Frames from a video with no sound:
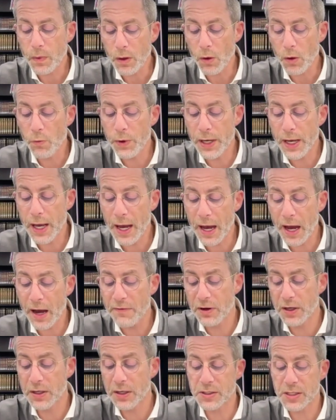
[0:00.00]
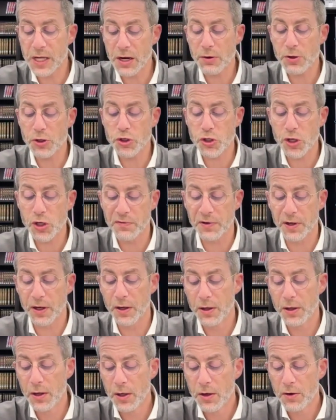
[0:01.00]
We have a gzeira
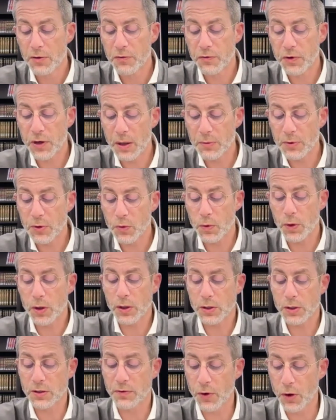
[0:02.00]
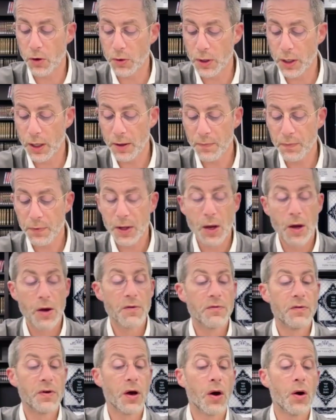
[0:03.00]
shava from the world of Ola.
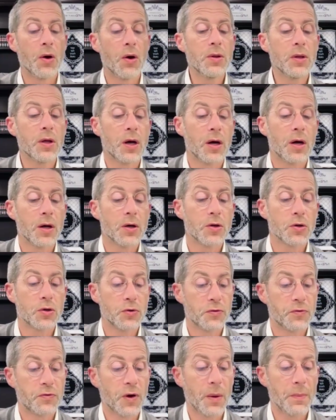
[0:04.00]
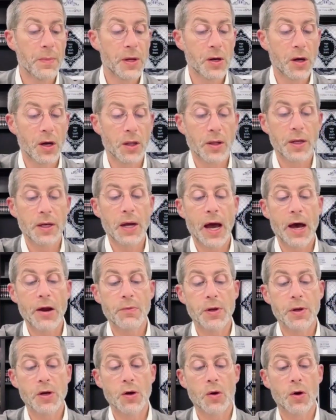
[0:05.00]
The Ola gufa minalan. How do
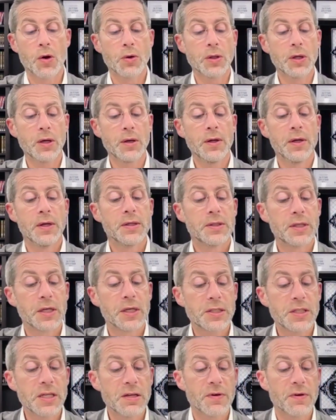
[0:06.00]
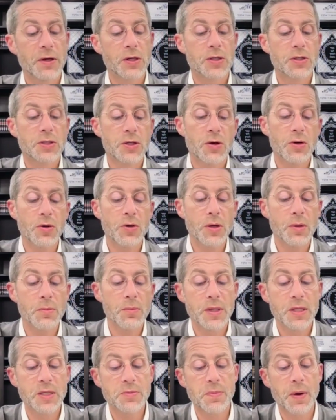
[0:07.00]
we know Ola? Tichsiv al yesod
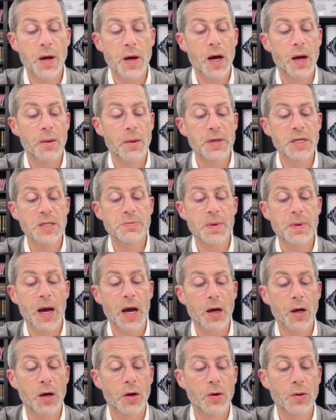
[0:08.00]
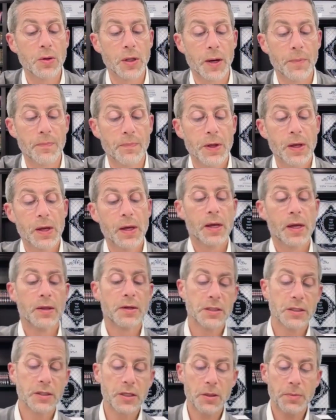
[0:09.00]
mizbach ha'ola.
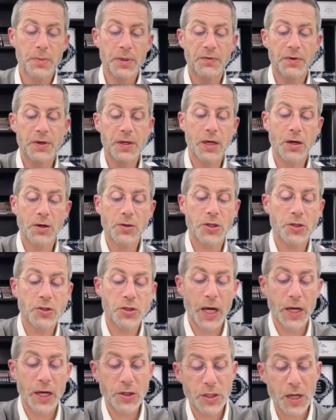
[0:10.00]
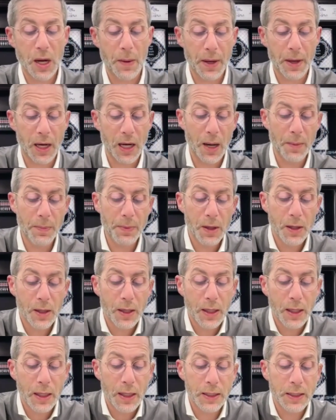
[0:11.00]
There's a little bit of a girsa change coming up.
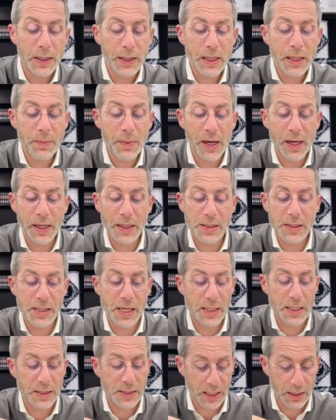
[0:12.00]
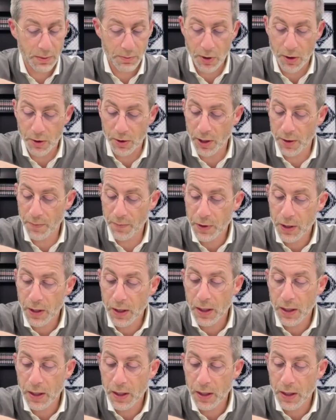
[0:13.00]
Limed, says the Gemara.